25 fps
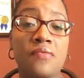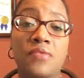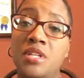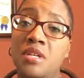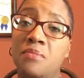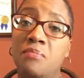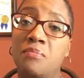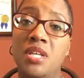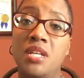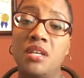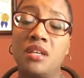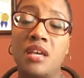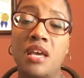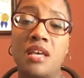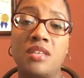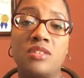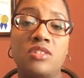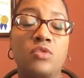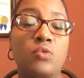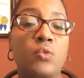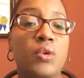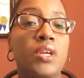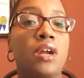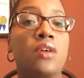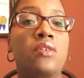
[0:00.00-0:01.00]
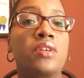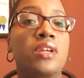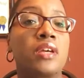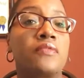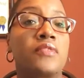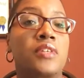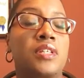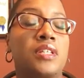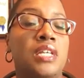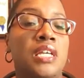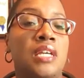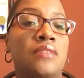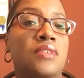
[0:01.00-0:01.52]
And in many cases, we don't ever
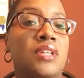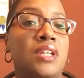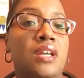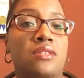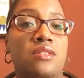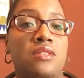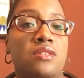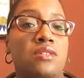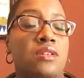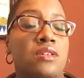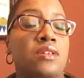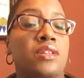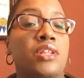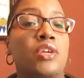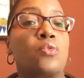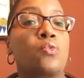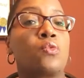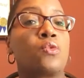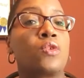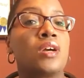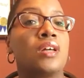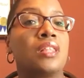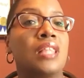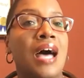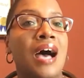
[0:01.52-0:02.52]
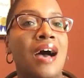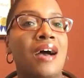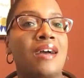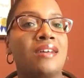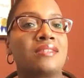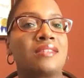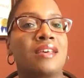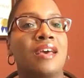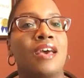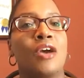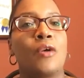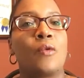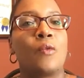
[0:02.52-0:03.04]
even necessarily realize
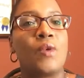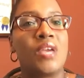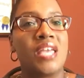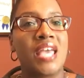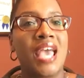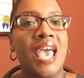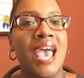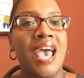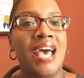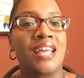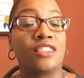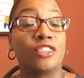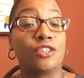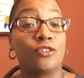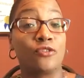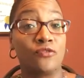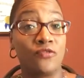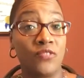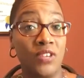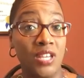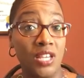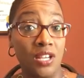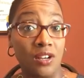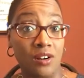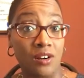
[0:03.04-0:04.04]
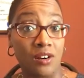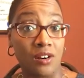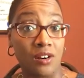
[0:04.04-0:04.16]
we had the fear.